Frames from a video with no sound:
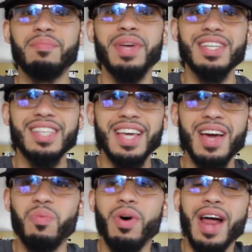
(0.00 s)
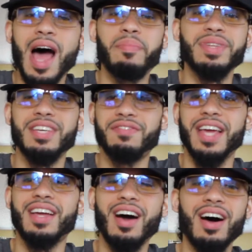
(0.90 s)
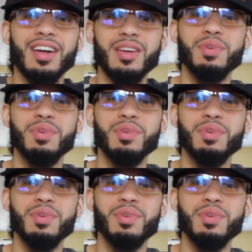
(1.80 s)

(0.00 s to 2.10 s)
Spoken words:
Because again, what happens if they cut